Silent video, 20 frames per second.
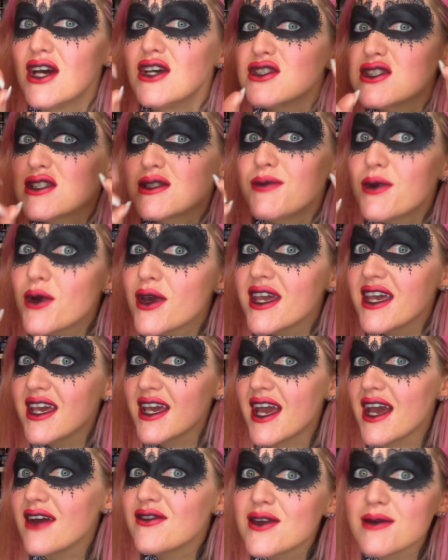
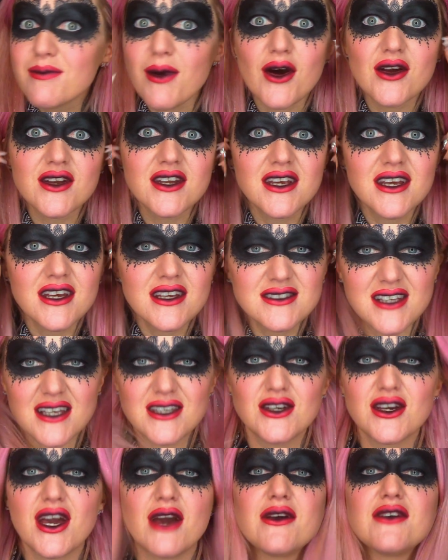spooking everybody, say
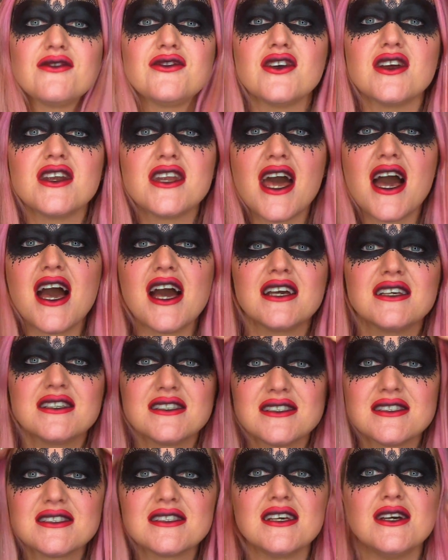you're going for a
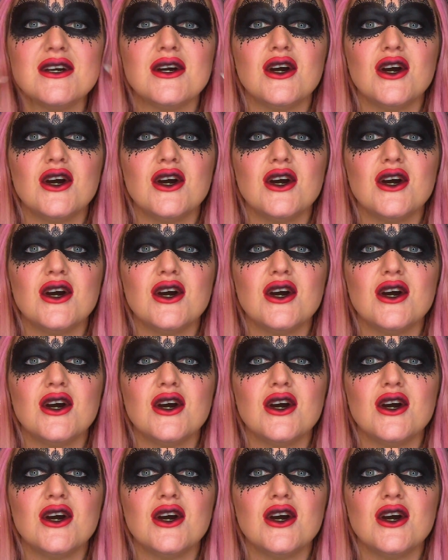nice